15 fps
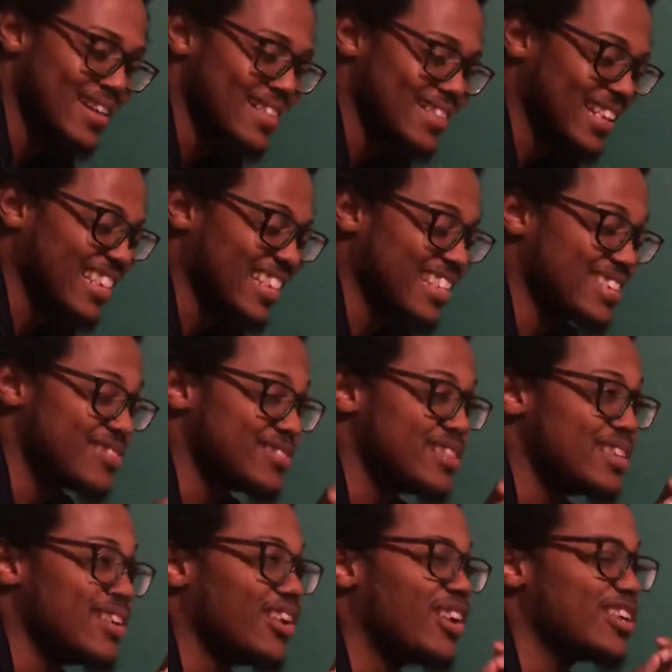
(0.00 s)
that gives
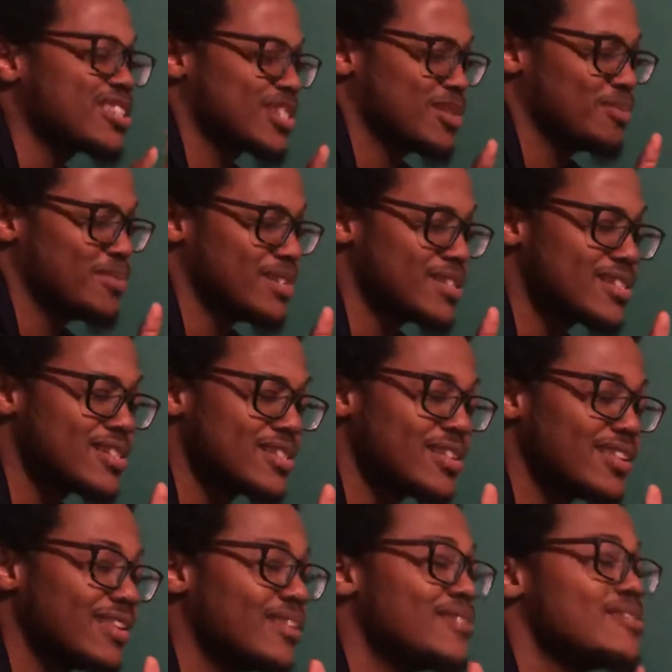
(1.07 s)
the awesomest,
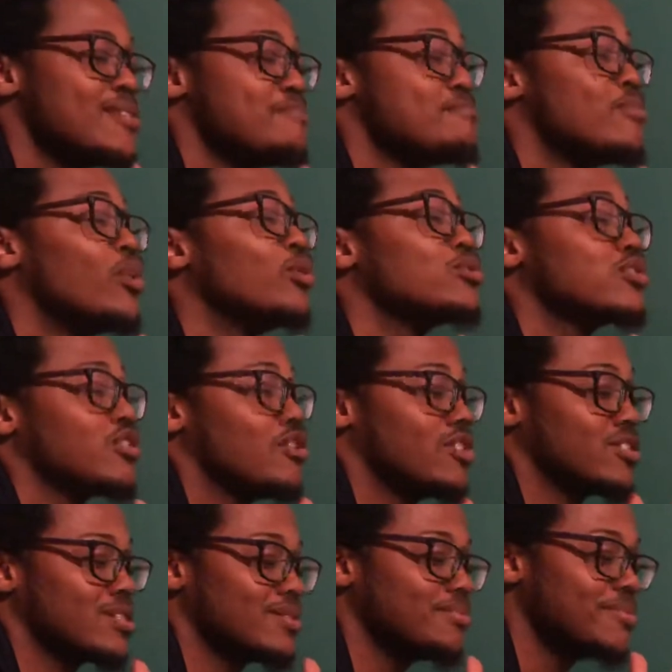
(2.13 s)
the most
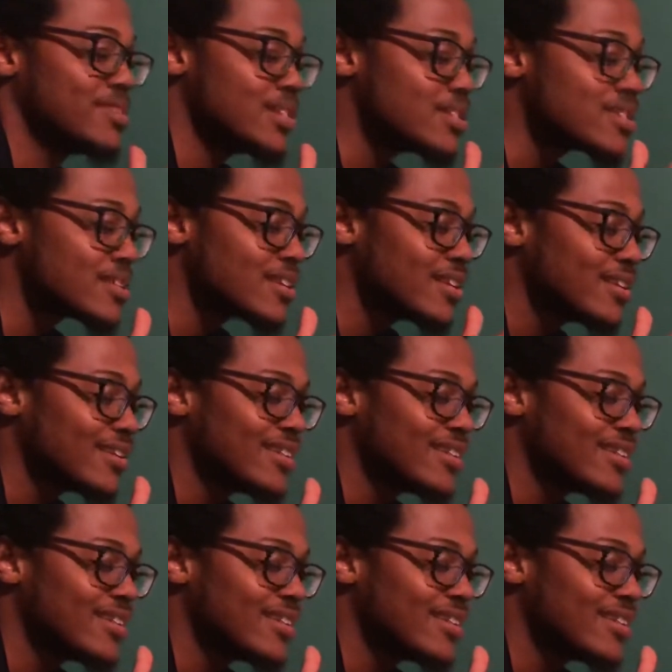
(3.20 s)
awesomeness.